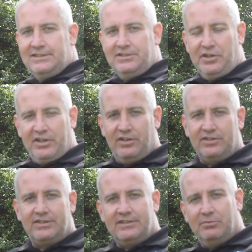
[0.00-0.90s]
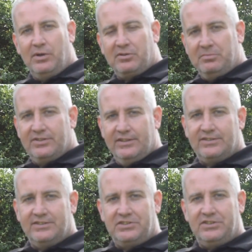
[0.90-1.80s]
Hi guys, and welcome to
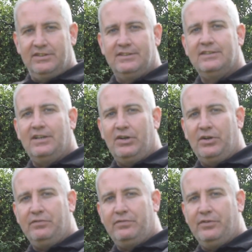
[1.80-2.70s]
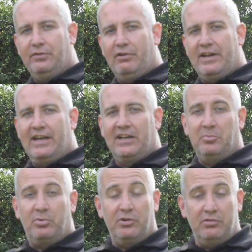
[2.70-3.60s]
this edition of the R.A.D
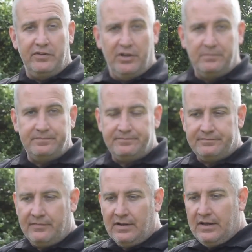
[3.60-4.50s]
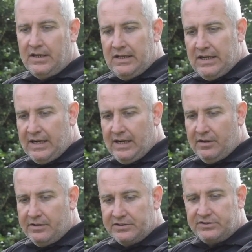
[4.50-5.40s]
Angling product review.
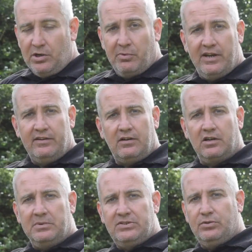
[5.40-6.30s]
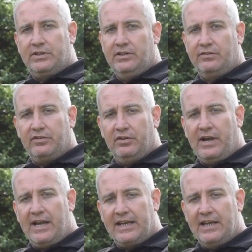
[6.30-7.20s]
This time round I'm going to be talking you through
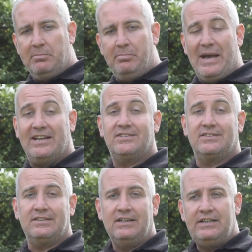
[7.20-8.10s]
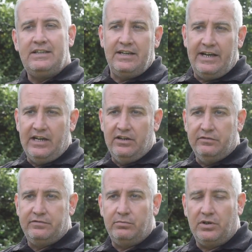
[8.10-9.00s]
how to get the best out
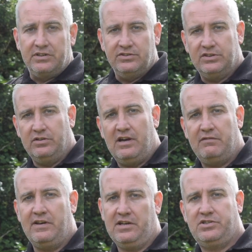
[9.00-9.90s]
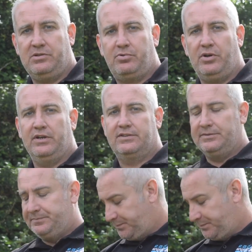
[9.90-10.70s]
of what I consider our flagship product.